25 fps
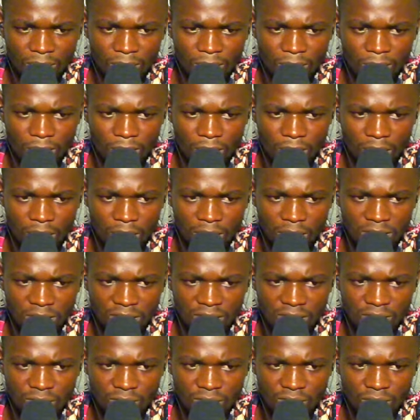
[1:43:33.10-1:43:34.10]
Is
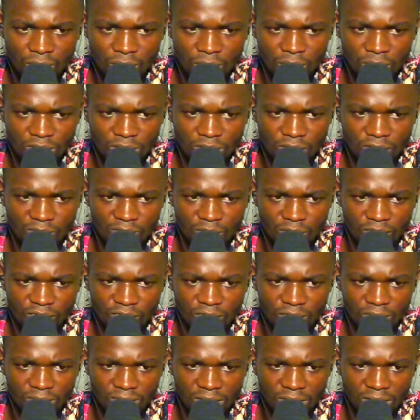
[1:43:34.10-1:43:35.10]
that just a waste of move
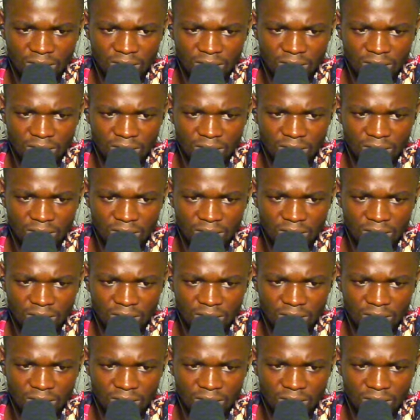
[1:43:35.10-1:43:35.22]
for me?